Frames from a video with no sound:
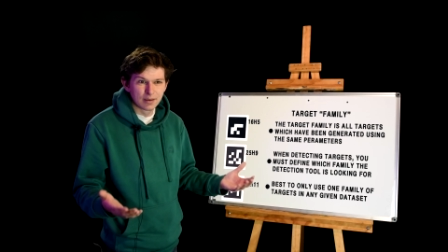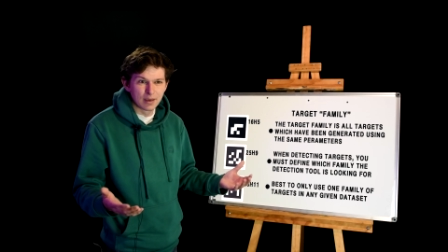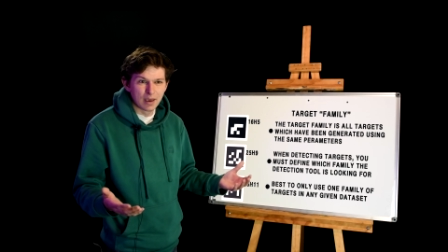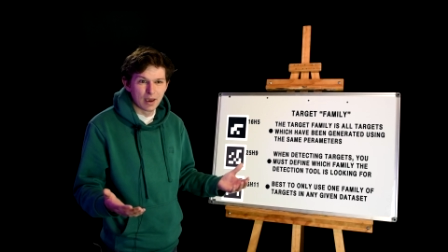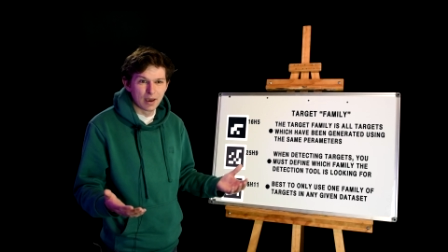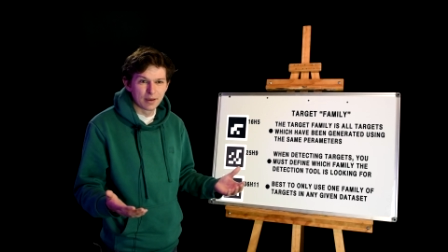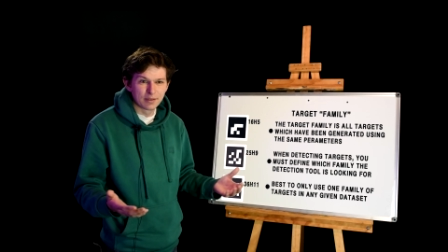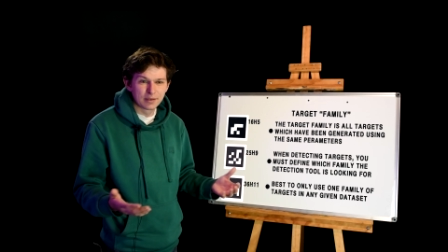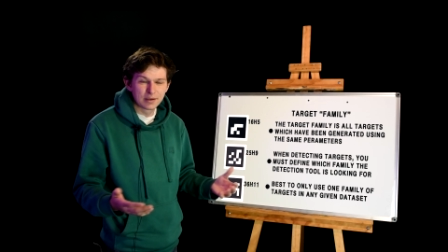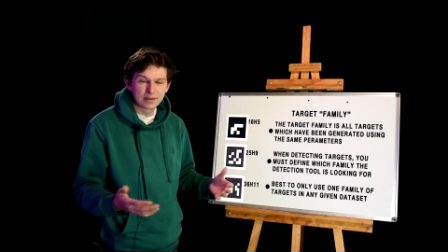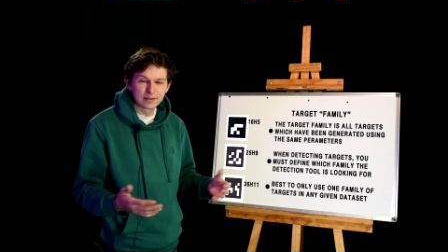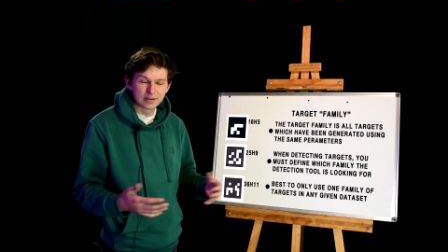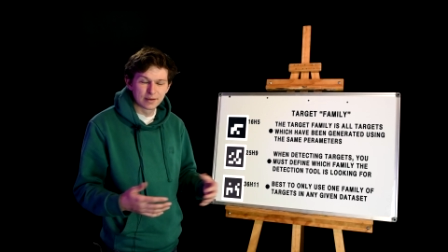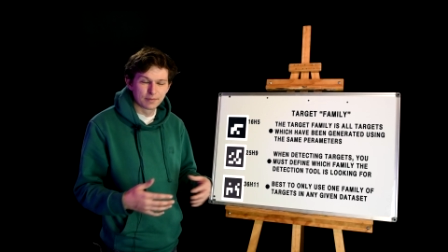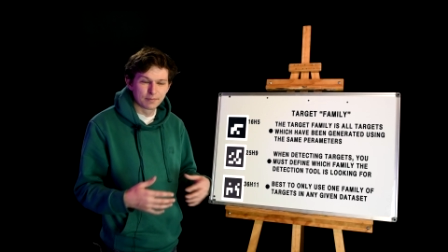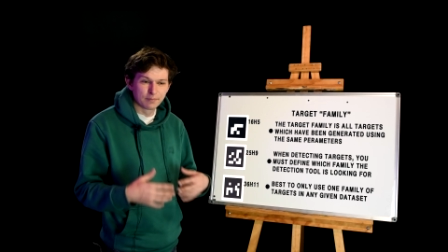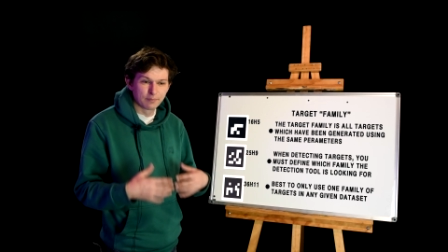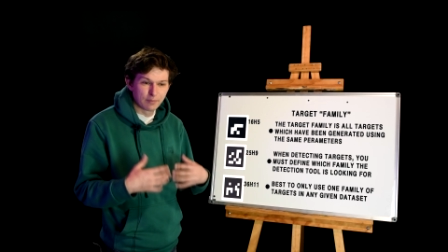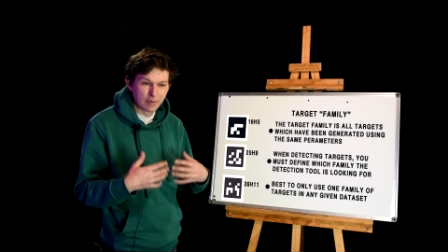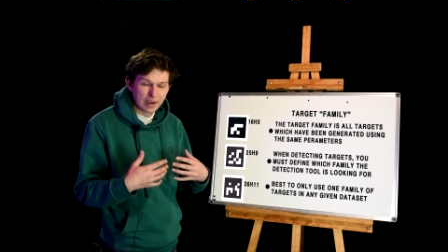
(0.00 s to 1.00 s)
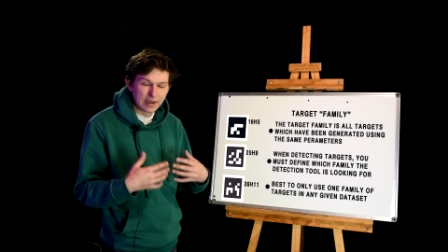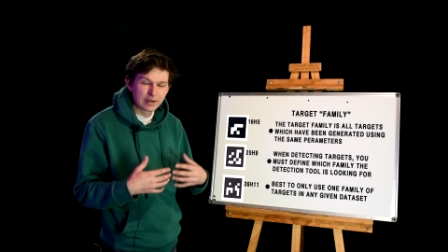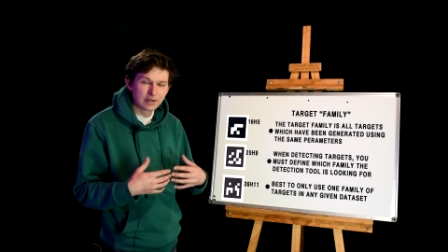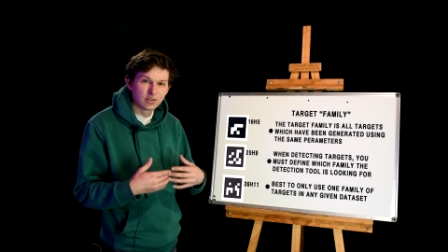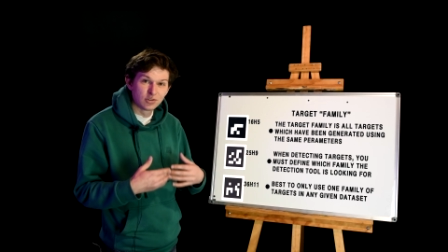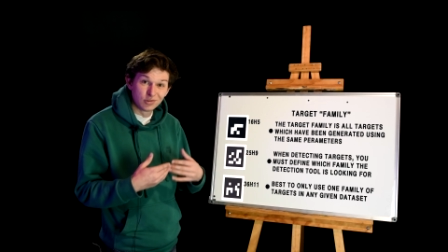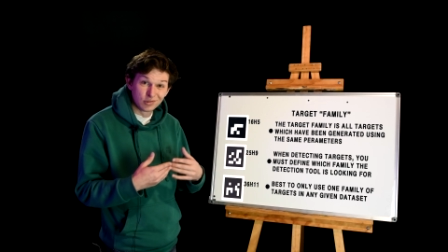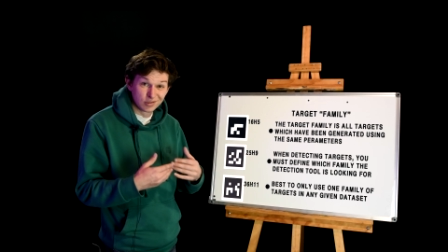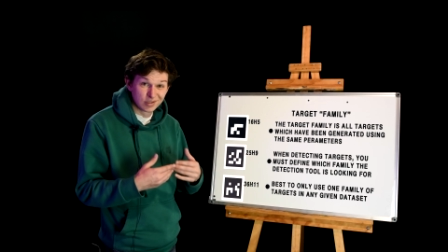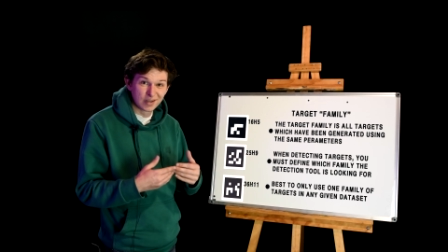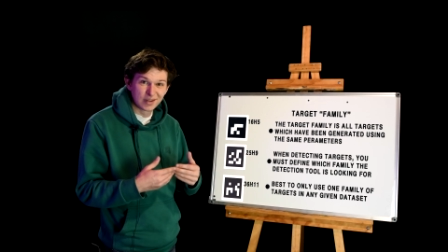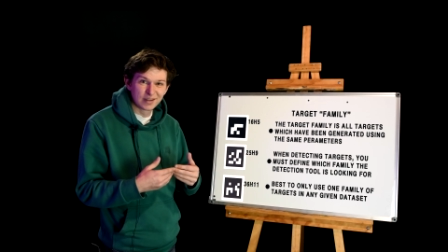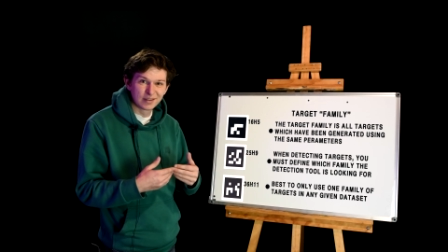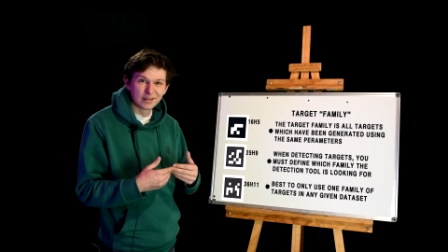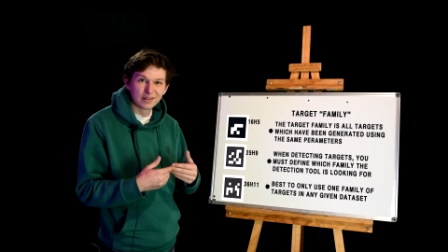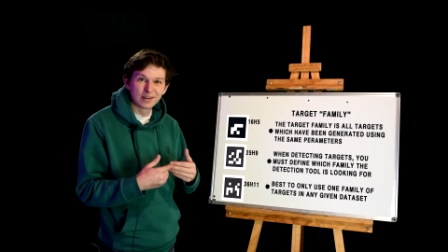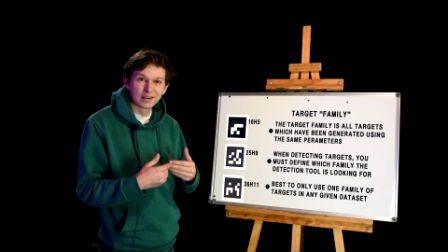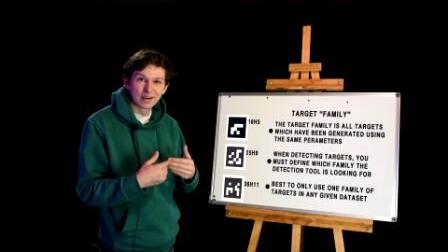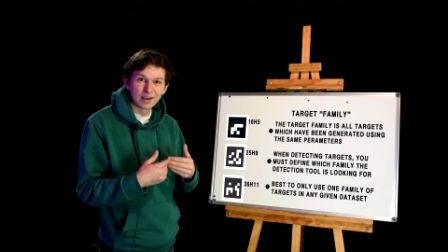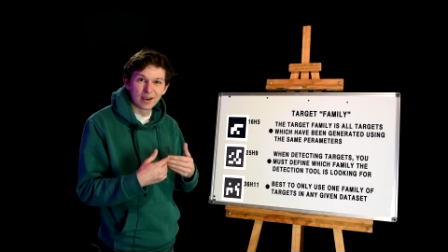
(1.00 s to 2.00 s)
Uh, these are made
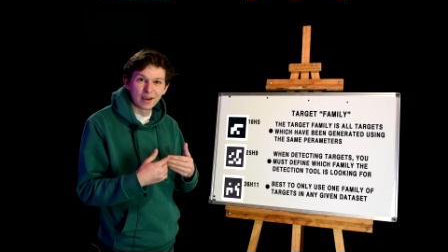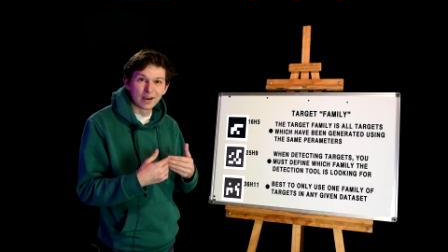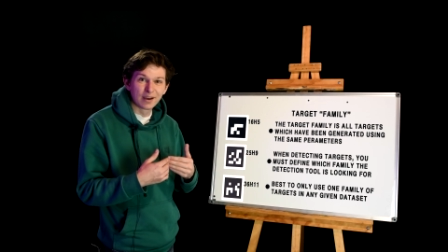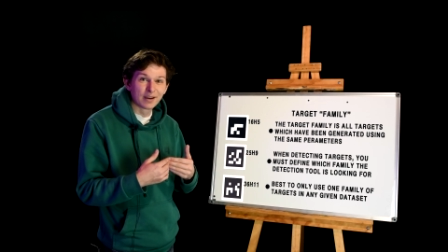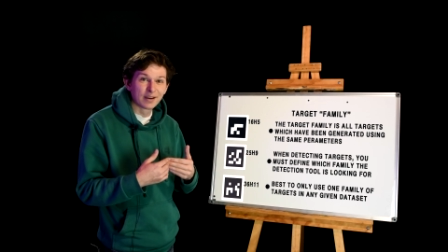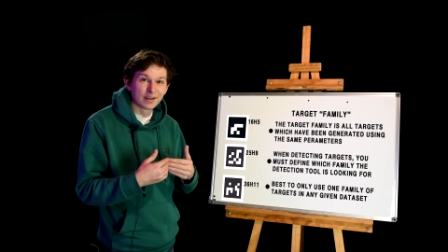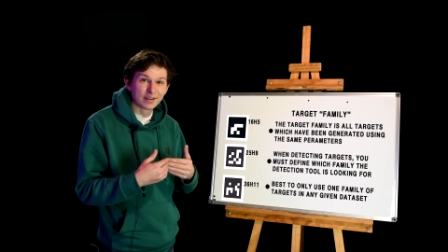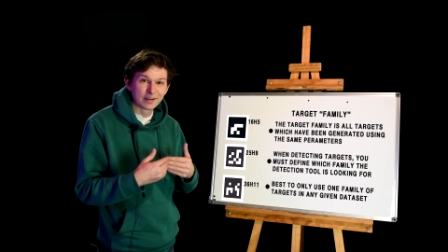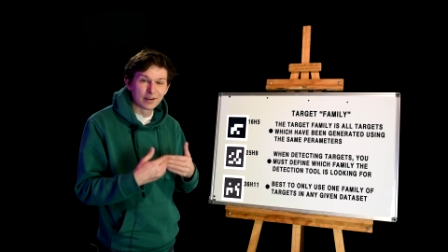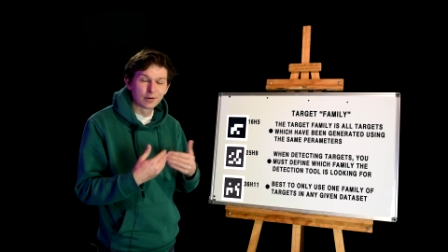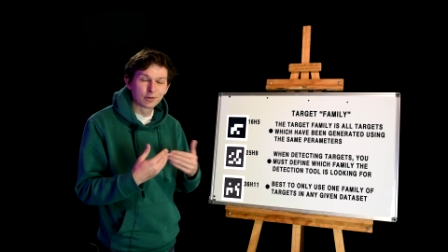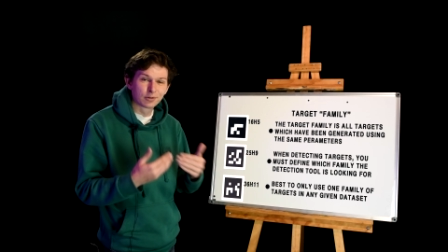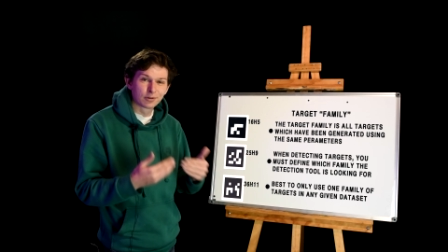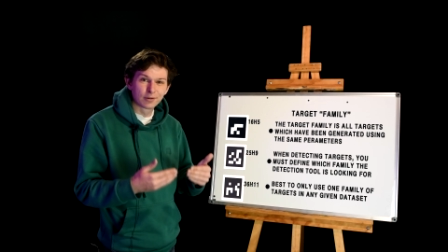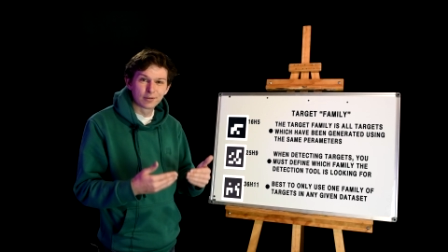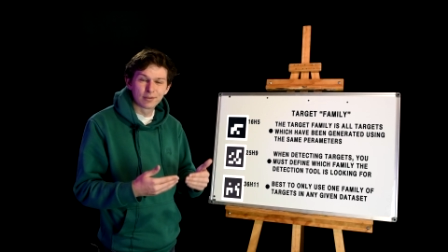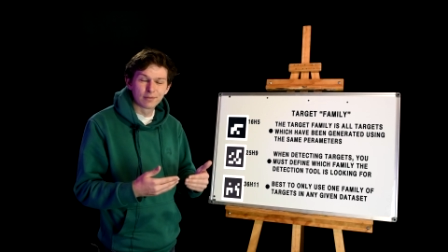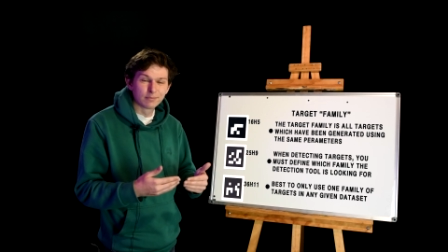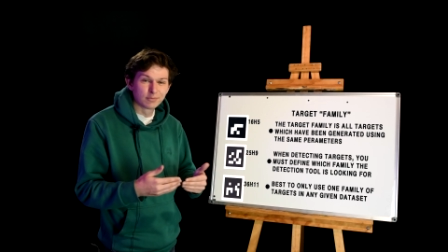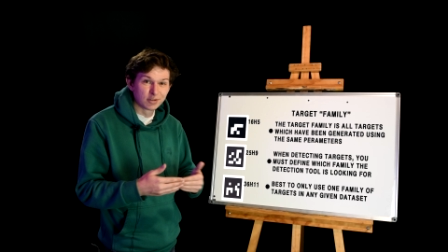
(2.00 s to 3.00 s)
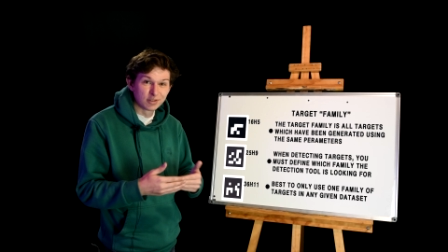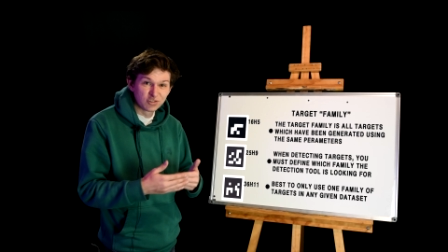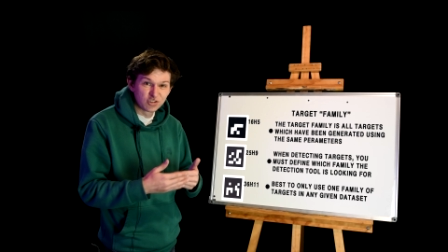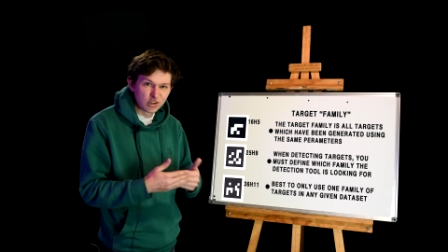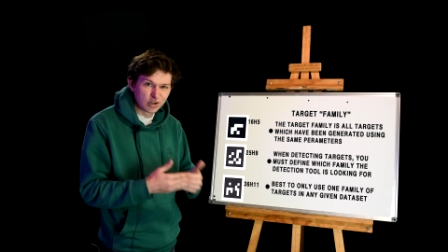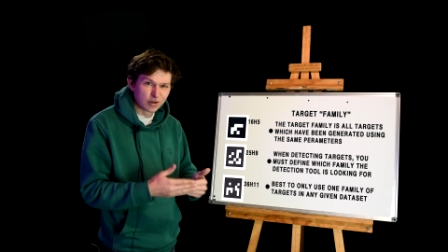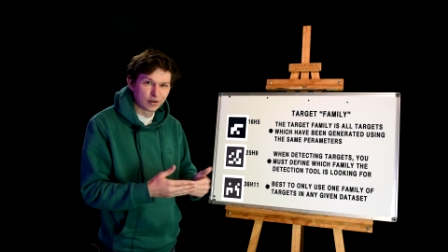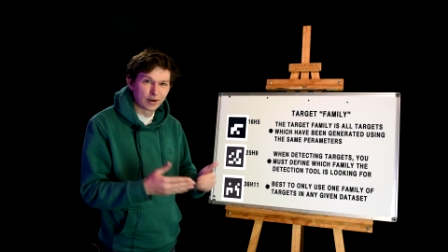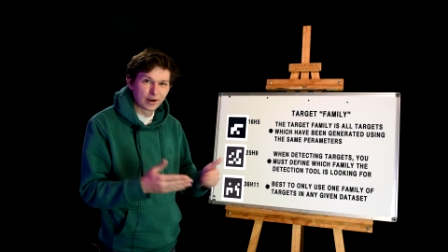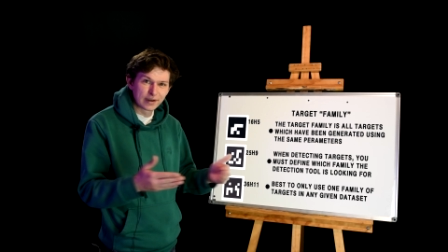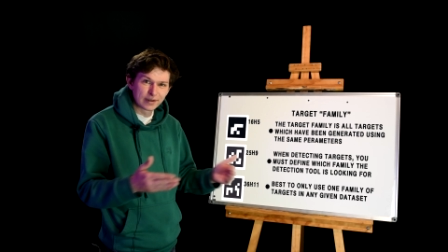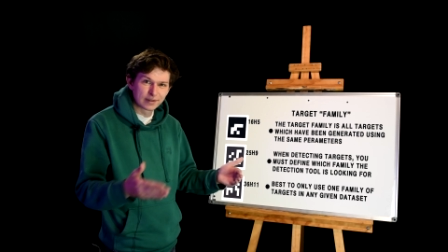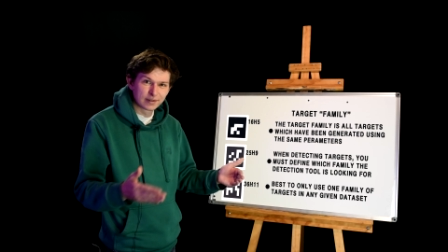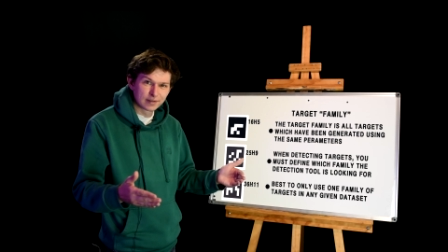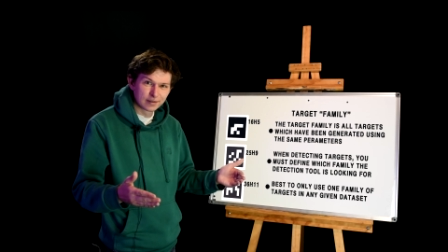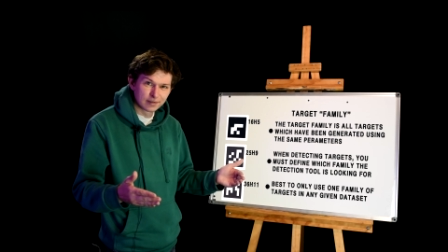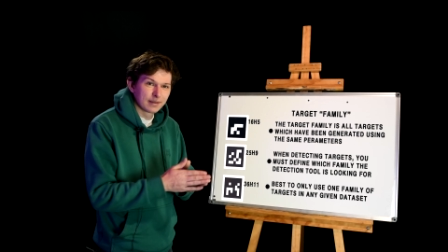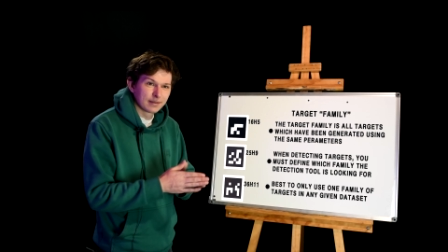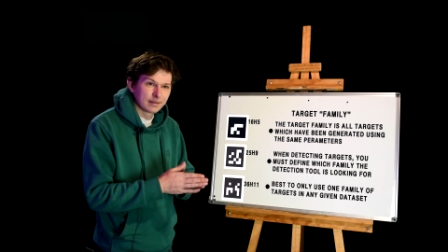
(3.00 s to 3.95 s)
using uh, an algorithm to generate.